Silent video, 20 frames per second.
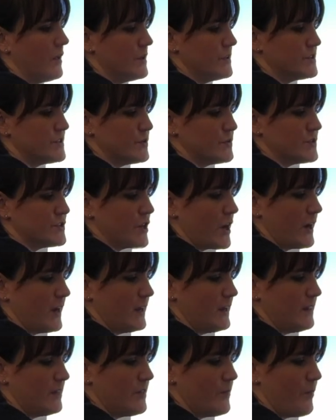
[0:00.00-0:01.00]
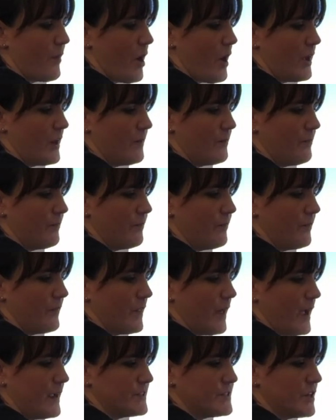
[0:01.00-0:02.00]
So starting at the bottom,
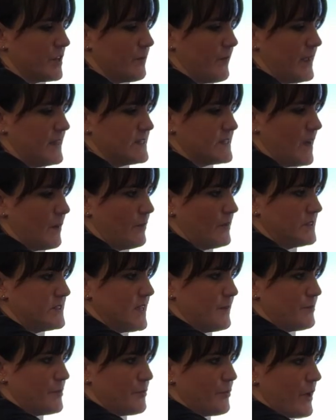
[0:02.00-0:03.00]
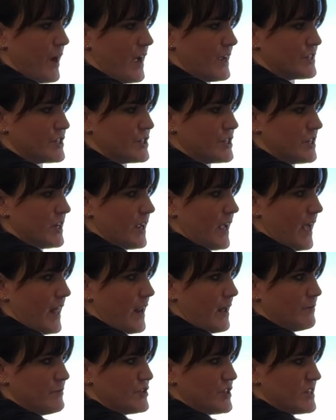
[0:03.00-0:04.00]
I took my double dipped brush and
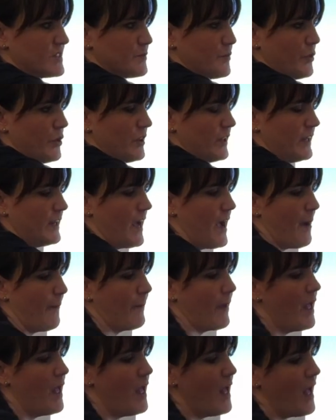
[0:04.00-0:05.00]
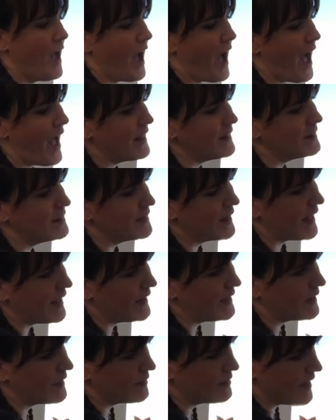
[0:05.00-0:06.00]
I'm just pulling up. I
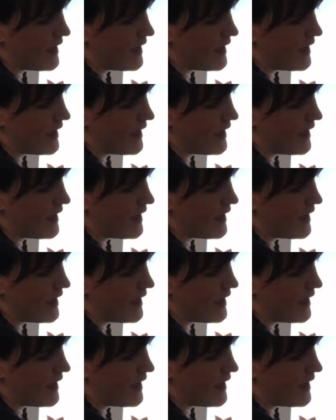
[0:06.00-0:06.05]
like